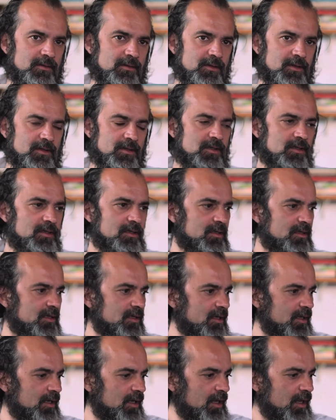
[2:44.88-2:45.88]

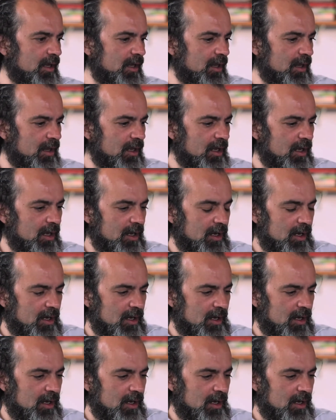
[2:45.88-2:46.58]
Nobody speaks.